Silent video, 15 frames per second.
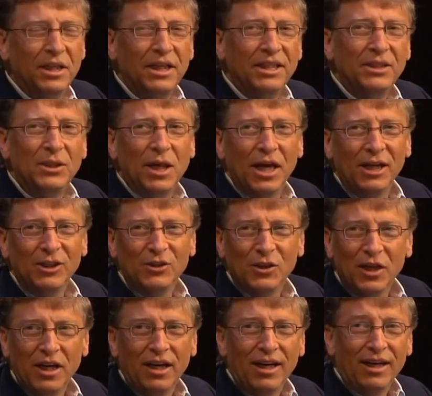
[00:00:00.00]
these things.
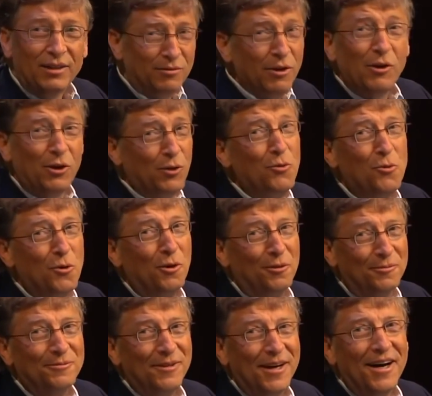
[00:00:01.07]
Very cool.
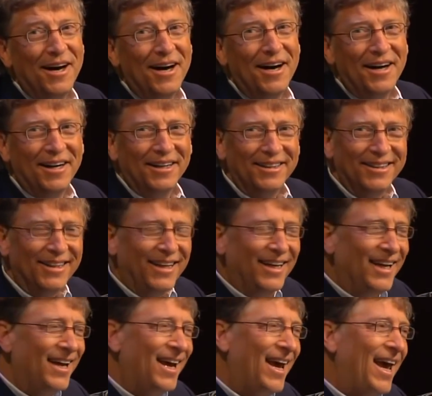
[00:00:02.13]

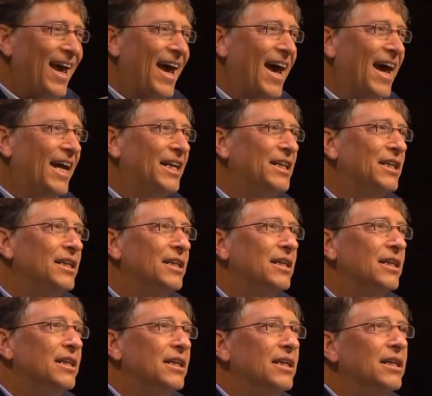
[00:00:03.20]
And
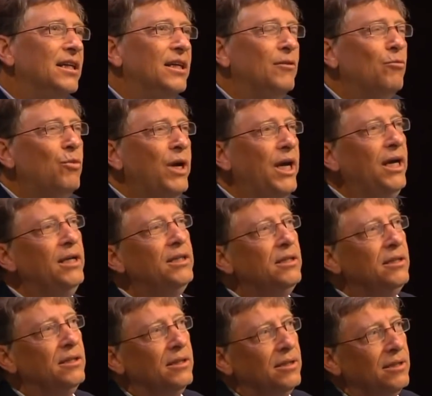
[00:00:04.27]
we
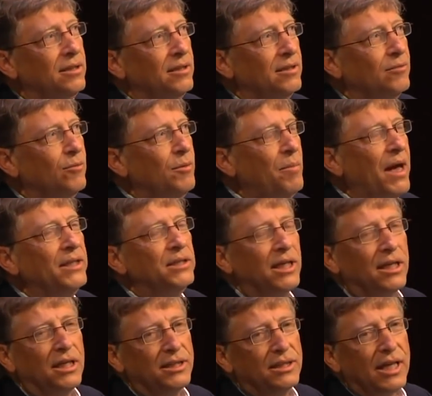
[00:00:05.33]

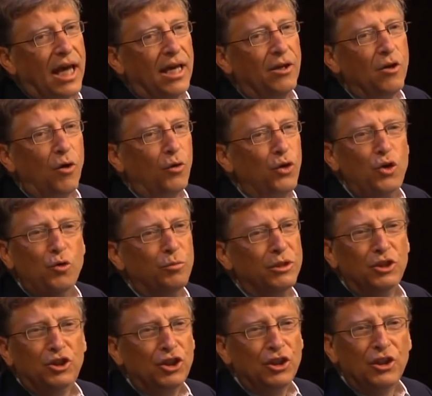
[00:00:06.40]
basically say no
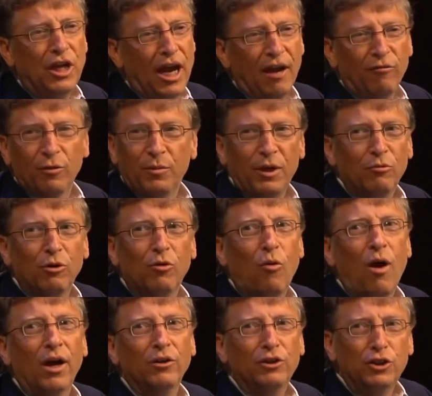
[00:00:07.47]
human should ever be
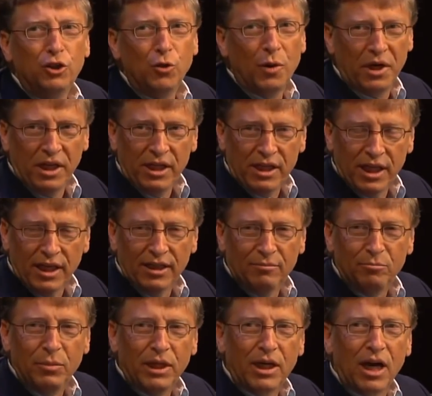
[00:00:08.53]
required to do anything,
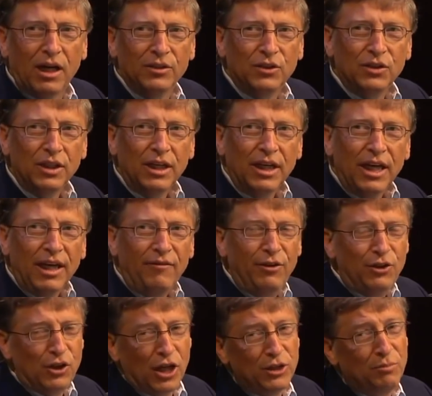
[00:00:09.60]
because if you
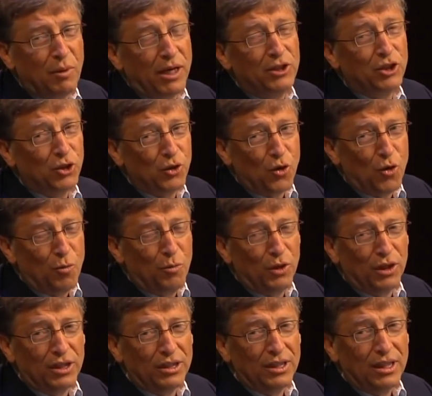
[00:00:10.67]
judge by
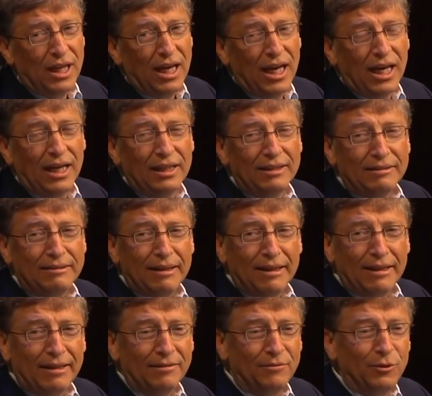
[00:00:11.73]
Chernobyl and
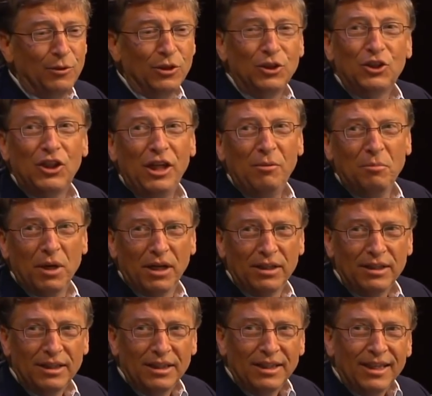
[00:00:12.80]
Fukushima,
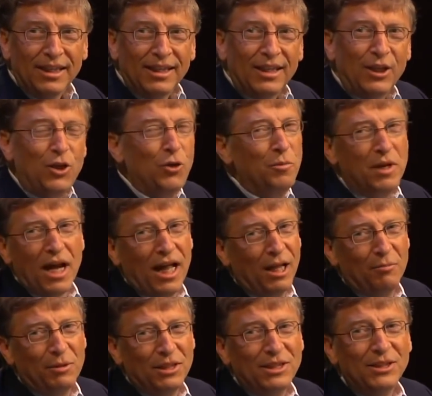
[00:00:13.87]
the human
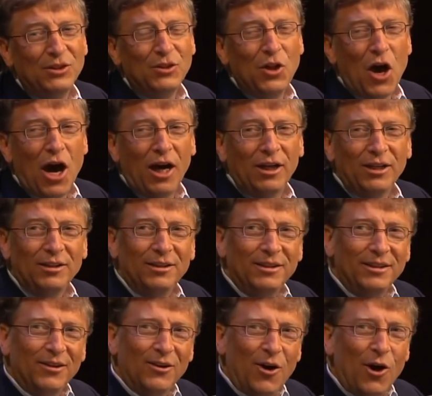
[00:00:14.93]
element is not
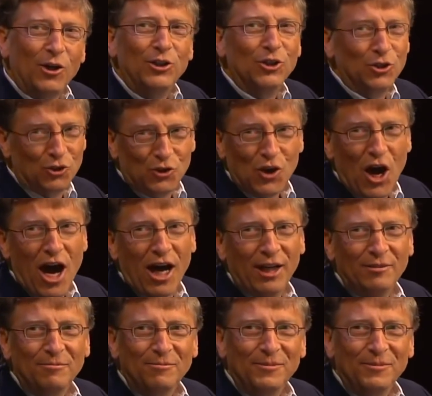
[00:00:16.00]
on your side.